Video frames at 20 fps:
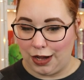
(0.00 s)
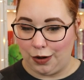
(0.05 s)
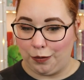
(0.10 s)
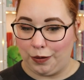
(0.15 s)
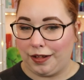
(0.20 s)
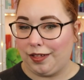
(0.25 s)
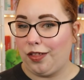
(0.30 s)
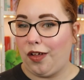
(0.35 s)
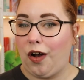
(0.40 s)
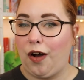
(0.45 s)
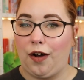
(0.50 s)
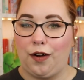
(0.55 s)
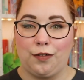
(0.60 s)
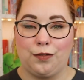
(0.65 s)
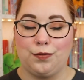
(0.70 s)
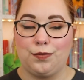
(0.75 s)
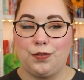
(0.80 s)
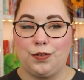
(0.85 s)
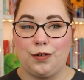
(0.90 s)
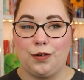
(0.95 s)
We
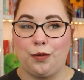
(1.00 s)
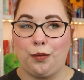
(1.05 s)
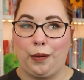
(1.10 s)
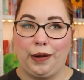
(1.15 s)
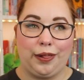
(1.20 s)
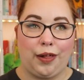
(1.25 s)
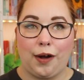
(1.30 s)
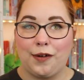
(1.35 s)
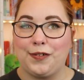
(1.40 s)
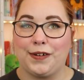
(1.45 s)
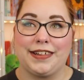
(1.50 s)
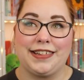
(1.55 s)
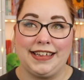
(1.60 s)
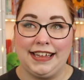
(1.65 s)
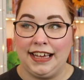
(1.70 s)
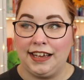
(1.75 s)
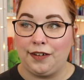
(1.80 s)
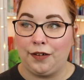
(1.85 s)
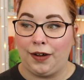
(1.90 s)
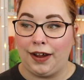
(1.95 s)
love a
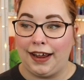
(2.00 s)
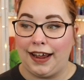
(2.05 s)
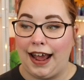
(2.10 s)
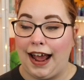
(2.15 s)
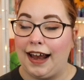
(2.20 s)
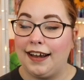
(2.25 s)
secret.